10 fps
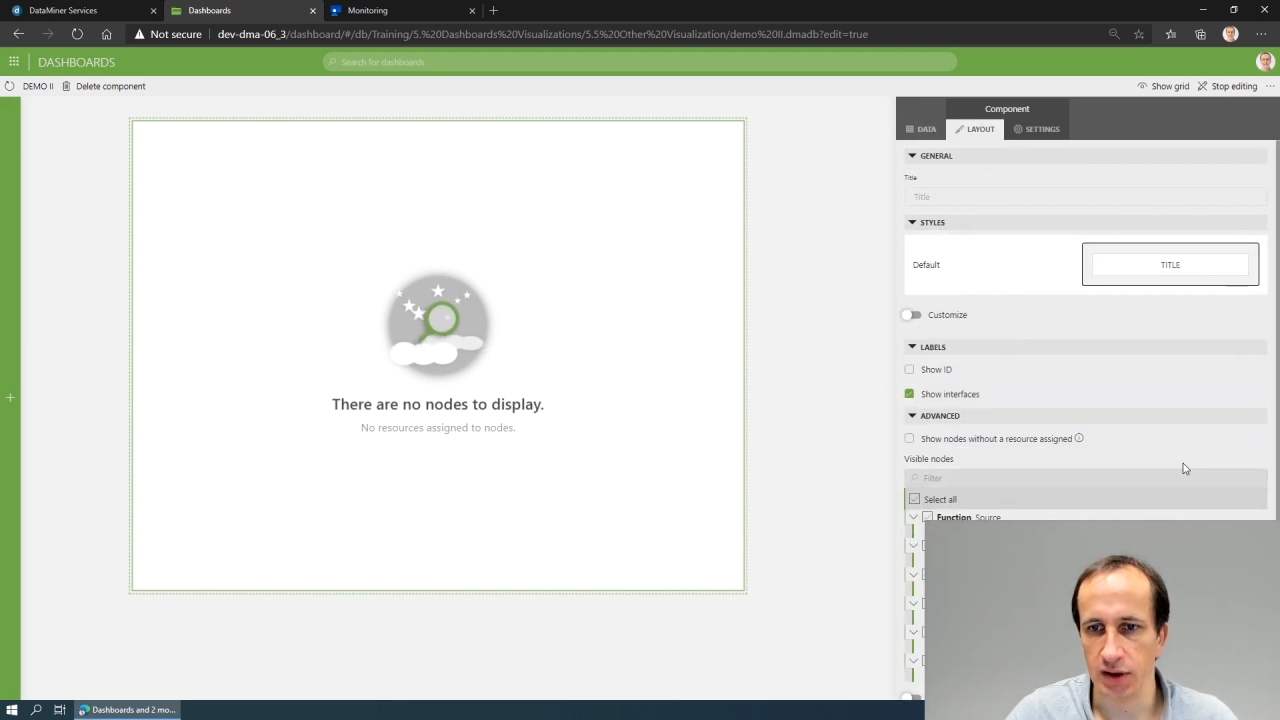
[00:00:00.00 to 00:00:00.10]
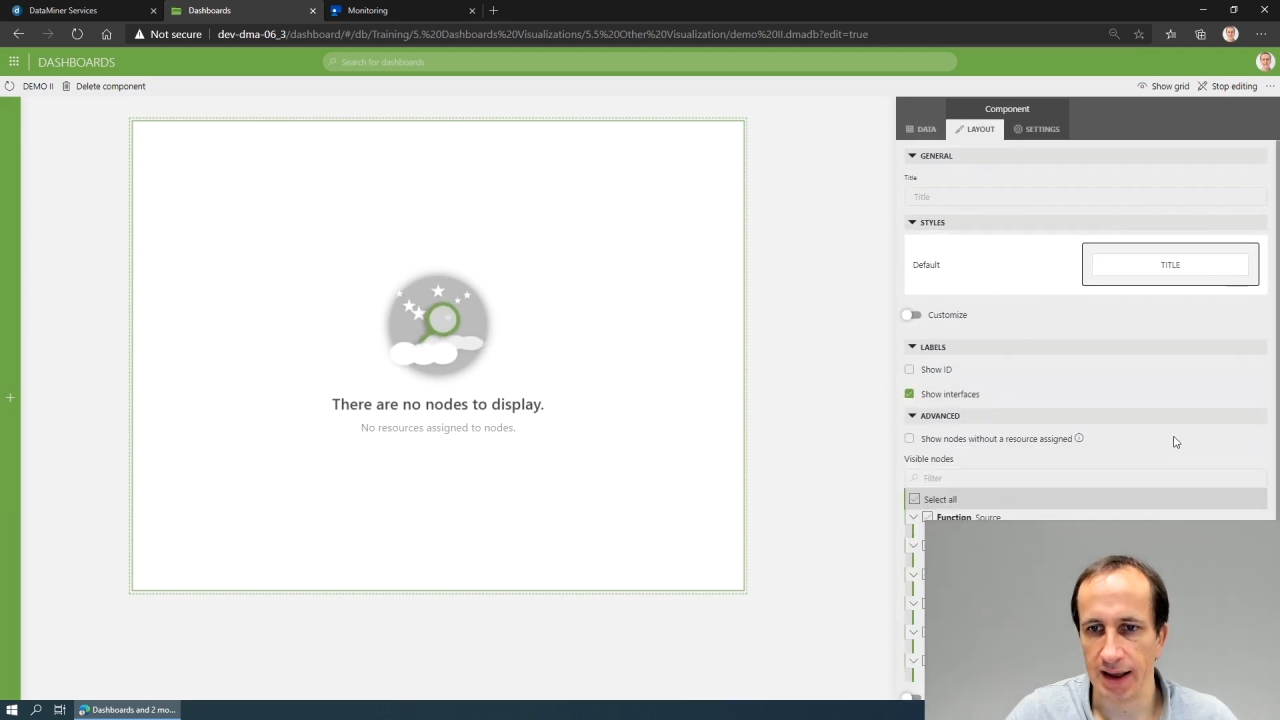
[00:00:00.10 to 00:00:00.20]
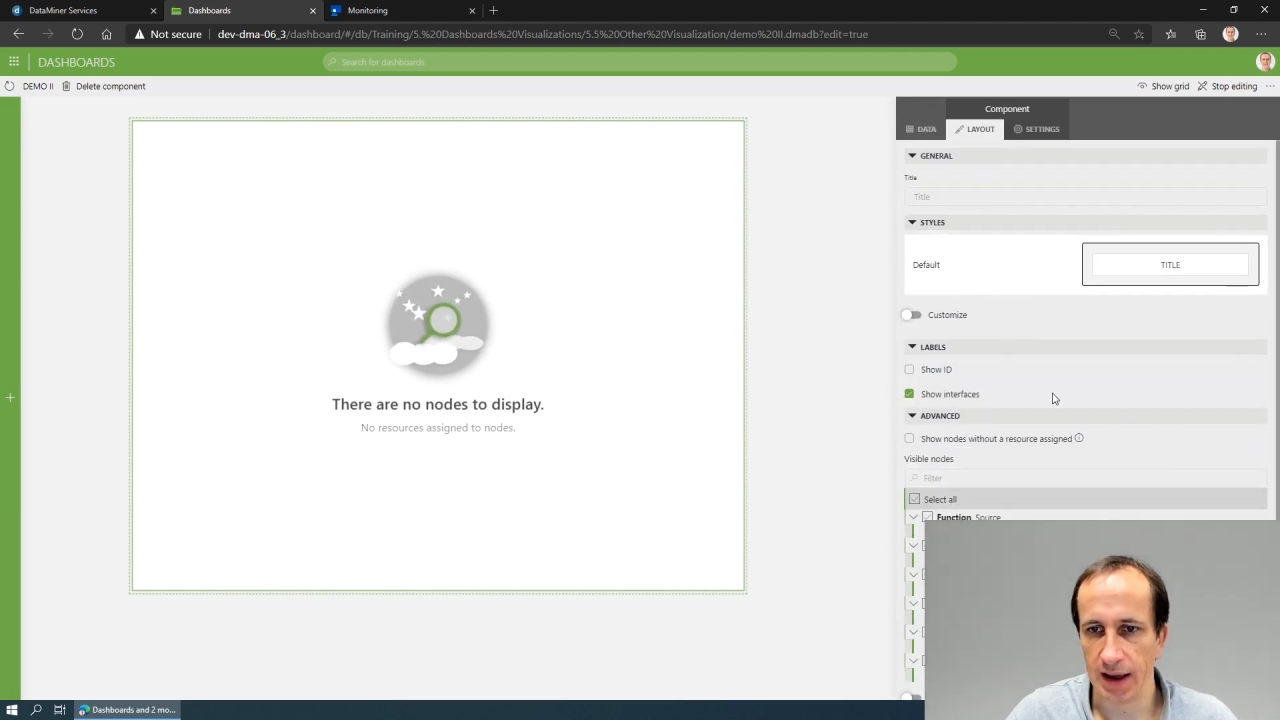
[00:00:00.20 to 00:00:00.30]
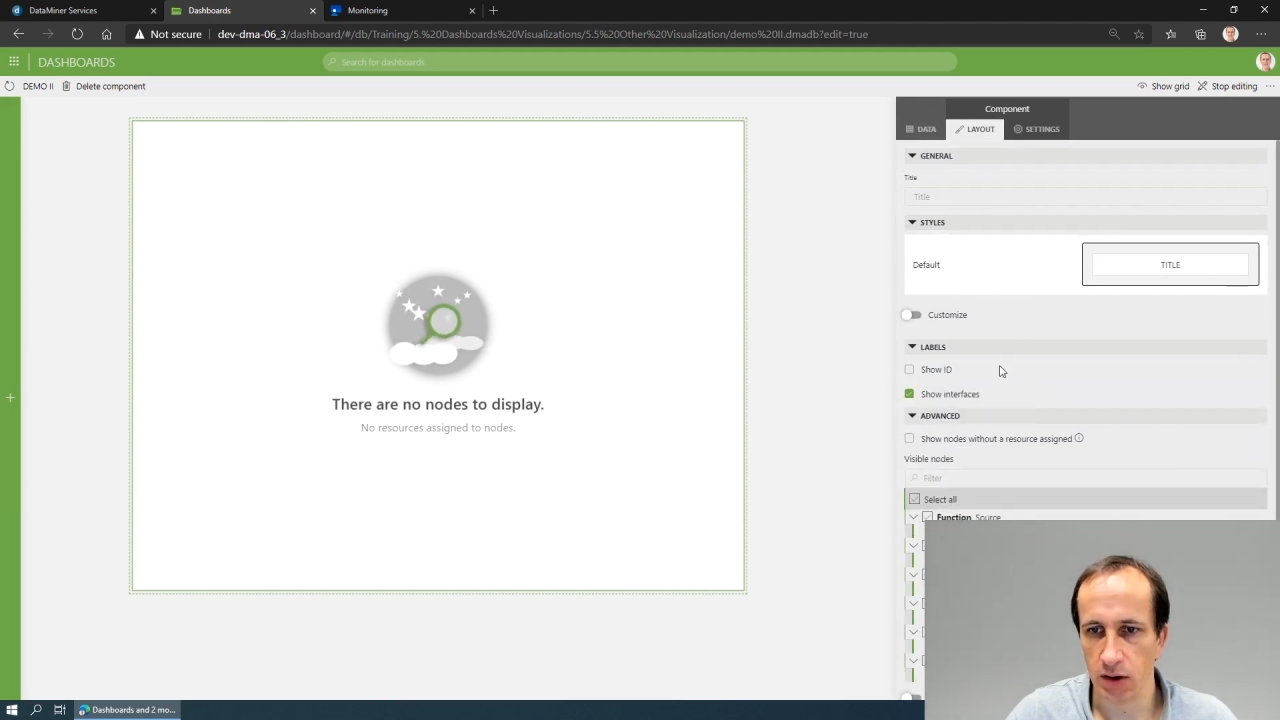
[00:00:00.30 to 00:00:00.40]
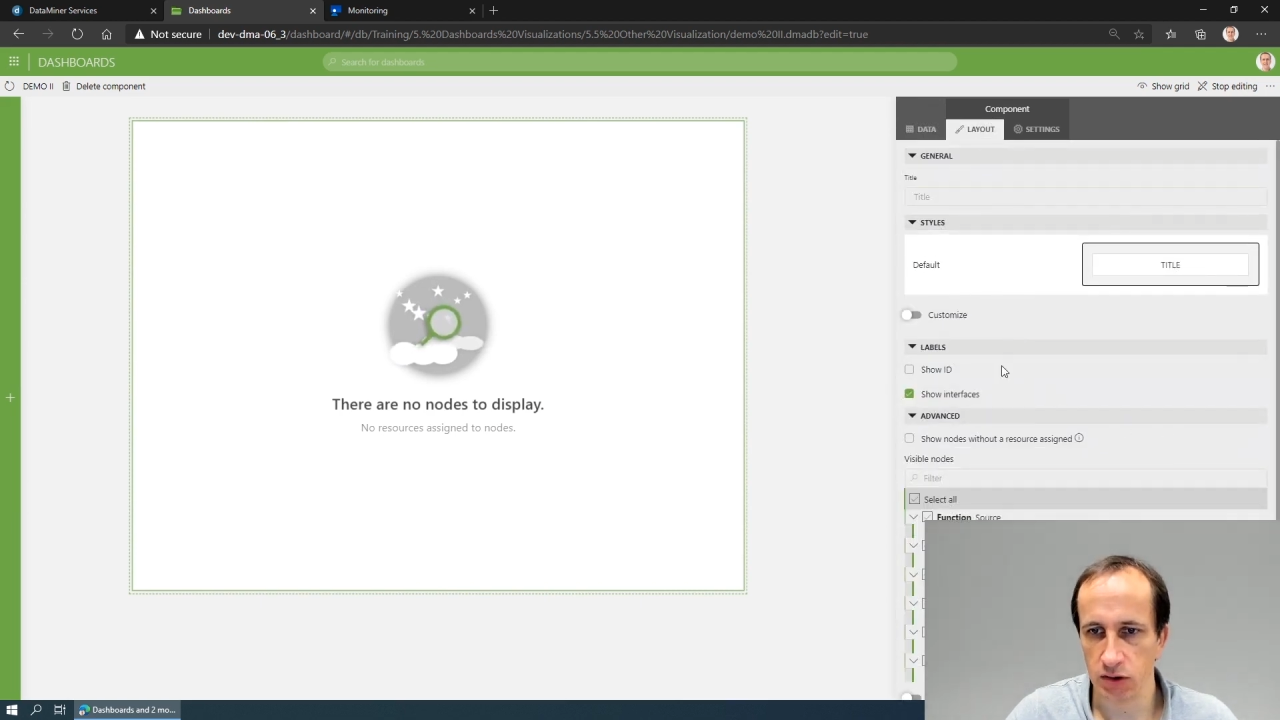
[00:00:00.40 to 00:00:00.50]
the
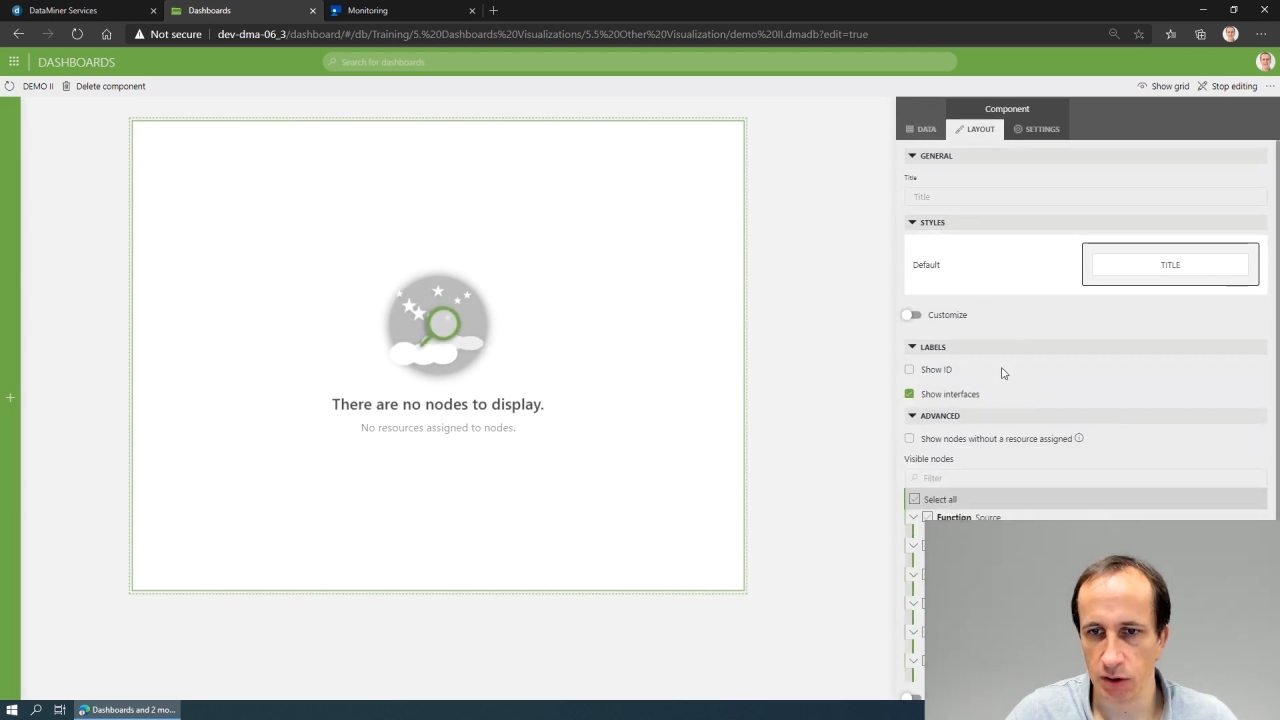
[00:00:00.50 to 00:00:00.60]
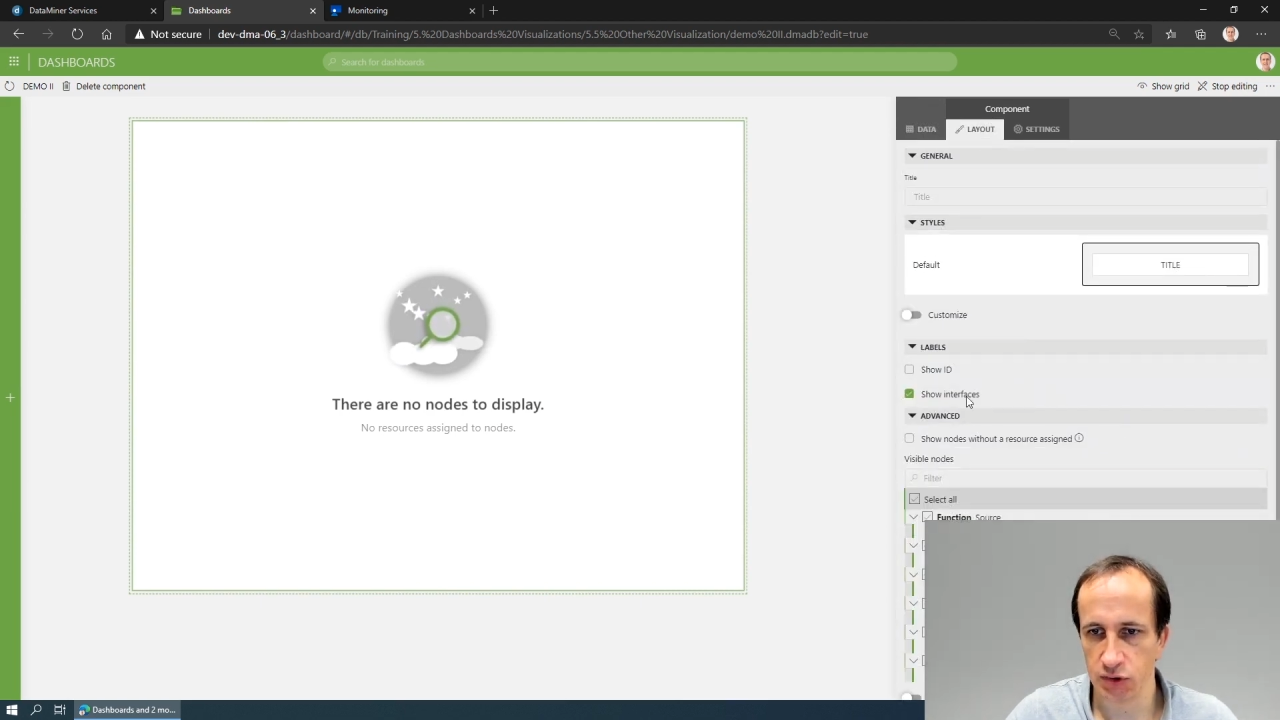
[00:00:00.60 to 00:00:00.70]
layout